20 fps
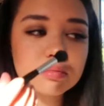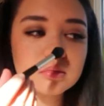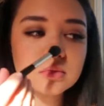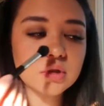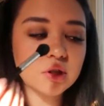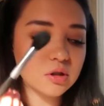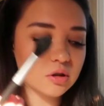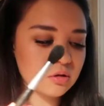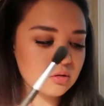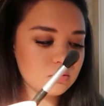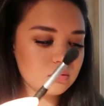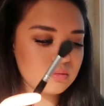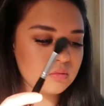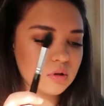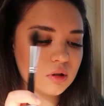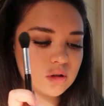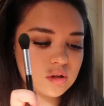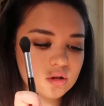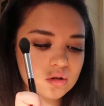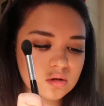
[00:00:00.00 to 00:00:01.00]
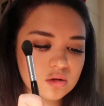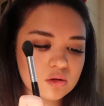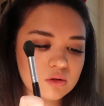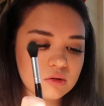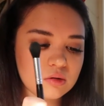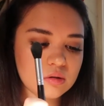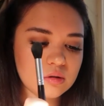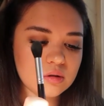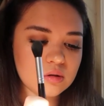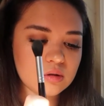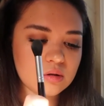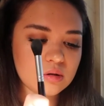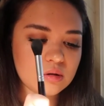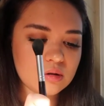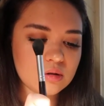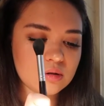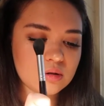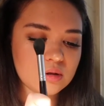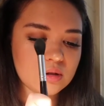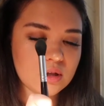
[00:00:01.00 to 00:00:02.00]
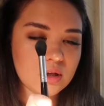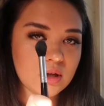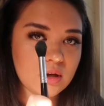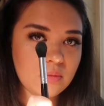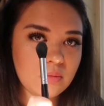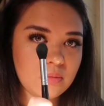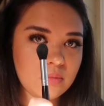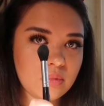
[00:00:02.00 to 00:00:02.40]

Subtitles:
you know, and just dip.